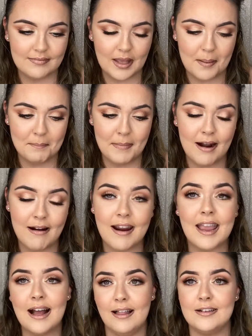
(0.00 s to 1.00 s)
marry
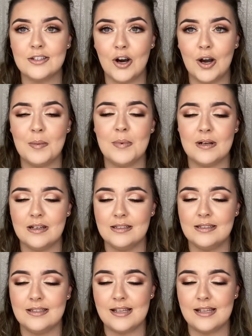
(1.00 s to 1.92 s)
Alan Carr because